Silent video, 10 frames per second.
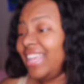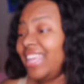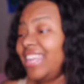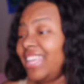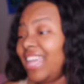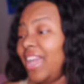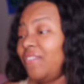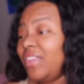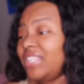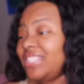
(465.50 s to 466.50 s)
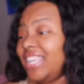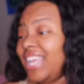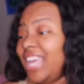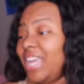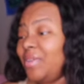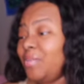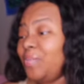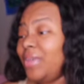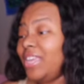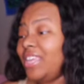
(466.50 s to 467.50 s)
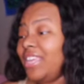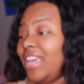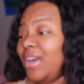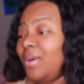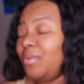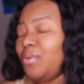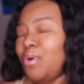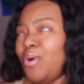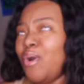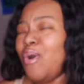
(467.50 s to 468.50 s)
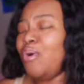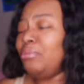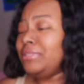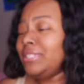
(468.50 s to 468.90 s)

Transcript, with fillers: And the game 15 ain't peak yet, huh? Ooh!